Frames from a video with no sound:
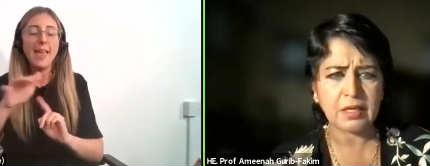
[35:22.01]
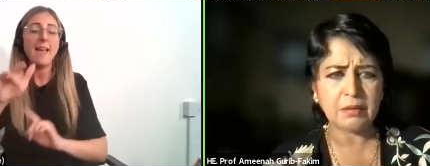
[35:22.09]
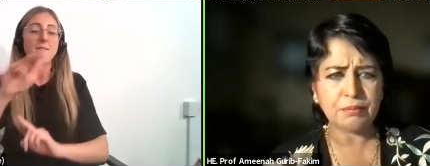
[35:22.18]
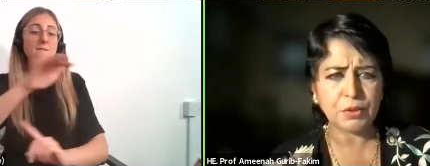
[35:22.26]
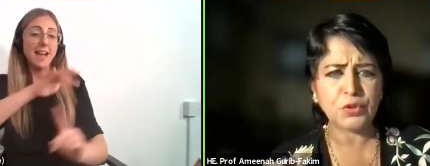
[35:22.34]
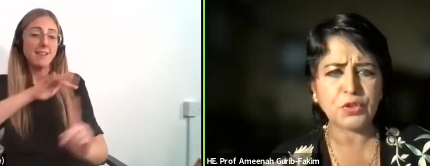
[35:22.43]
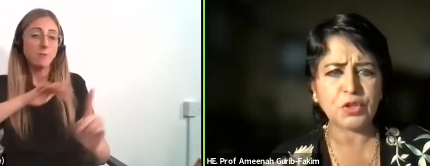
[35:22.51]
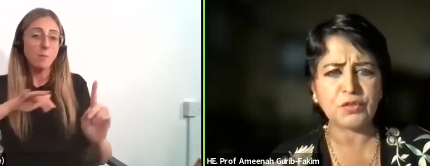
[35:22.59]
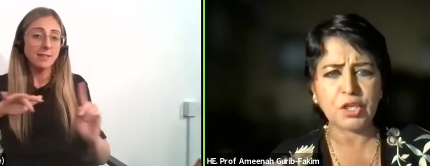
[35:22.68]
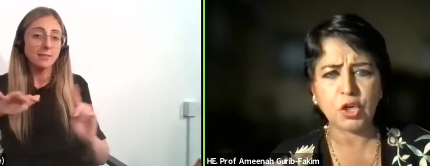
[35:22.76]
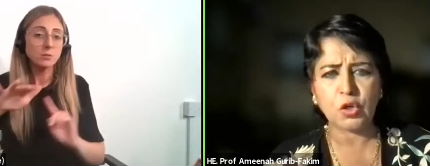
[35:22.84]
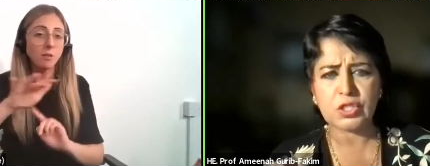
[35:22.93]
Speaker 1: both on
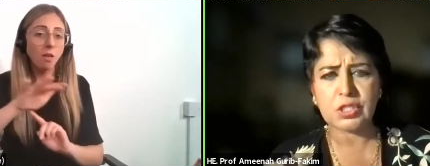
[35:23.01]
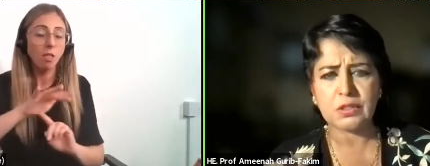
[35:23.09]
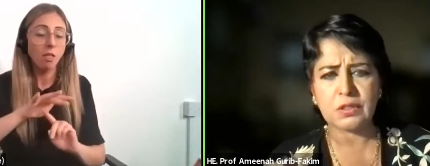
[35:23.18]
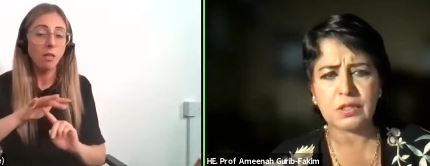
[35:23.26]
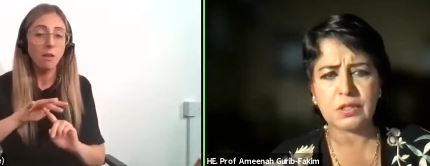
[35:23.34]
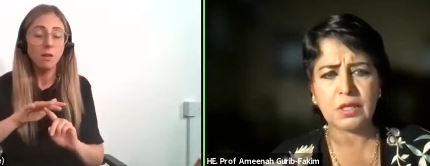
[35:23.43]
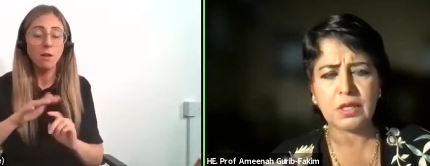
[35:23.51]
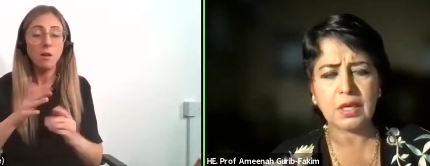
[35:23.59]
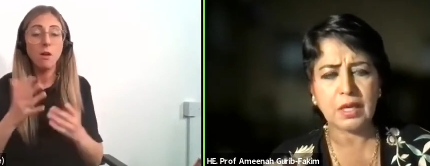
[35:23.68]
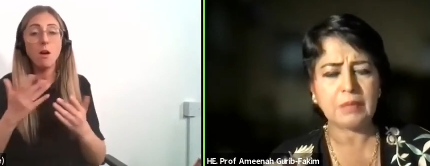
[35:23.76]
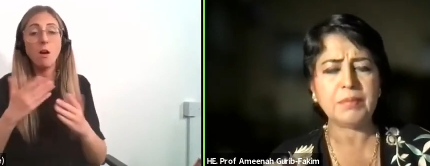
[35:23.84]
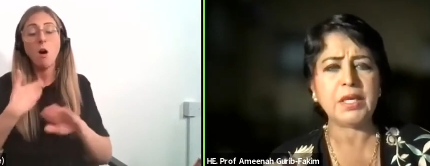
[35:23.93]
the continent
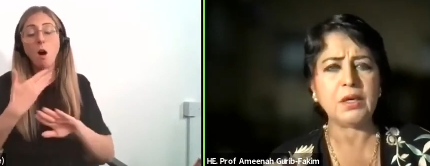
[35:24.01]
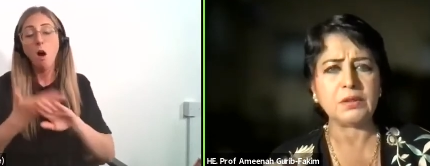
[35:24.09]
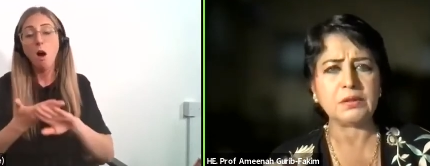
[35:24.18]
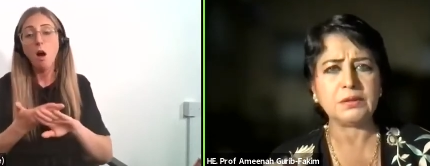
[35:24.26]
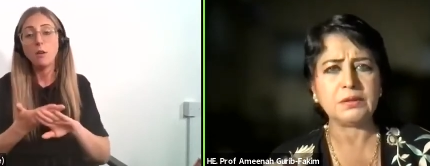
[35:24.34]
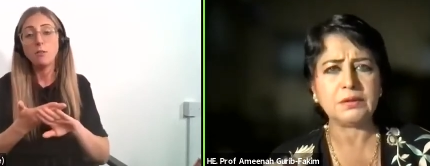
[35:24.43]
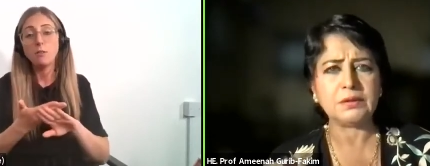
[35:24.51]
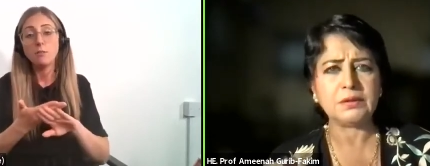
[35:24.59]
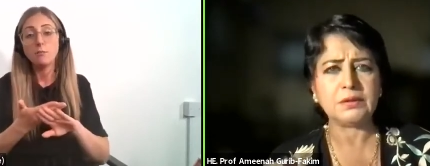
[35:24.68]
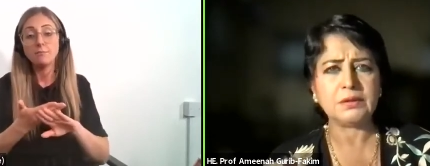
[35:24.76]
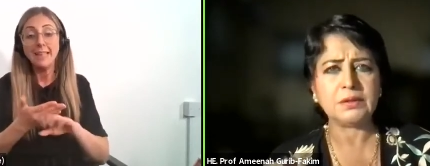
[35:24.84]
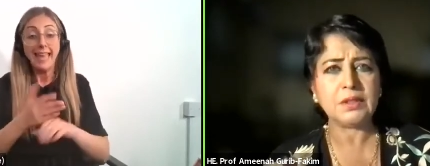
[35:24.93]
and beyond.
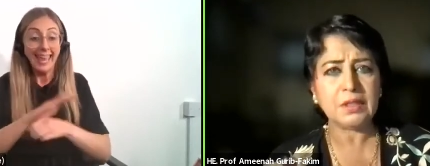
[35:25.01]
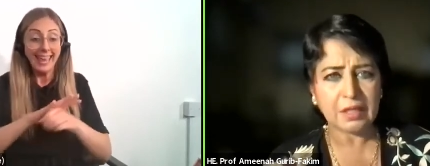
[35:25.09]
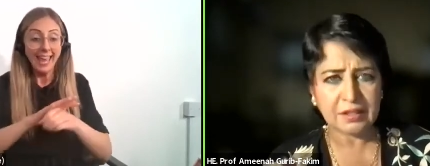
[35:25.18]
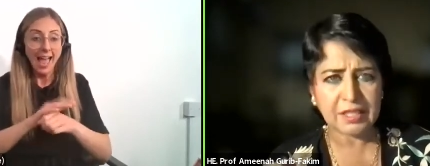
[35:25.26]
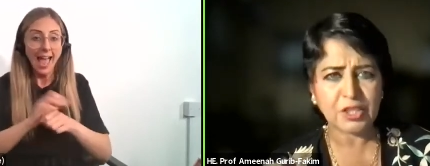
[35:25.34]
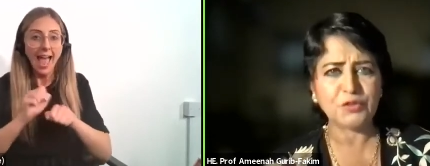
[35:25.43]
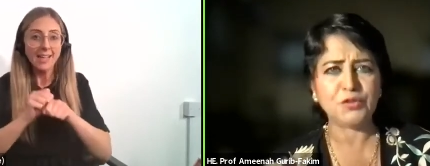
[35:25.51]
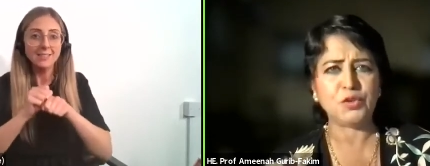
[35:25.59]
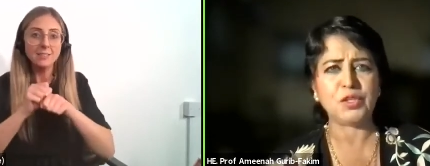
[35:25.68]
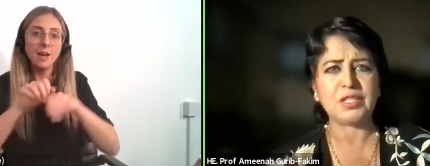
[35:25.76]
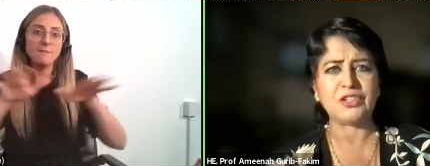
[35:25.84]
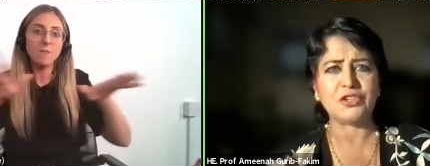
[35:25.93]
I thank you for your
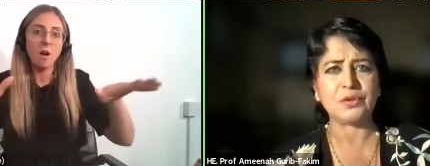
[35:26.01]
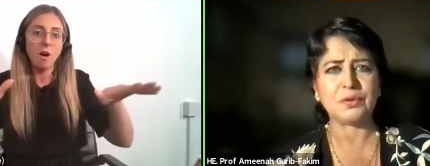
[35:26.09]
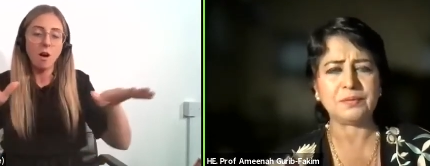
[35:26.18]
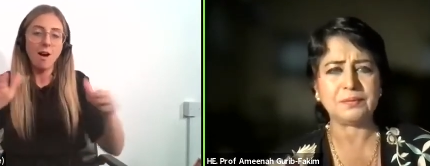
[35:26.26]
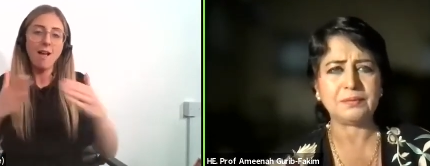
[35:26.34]
attention.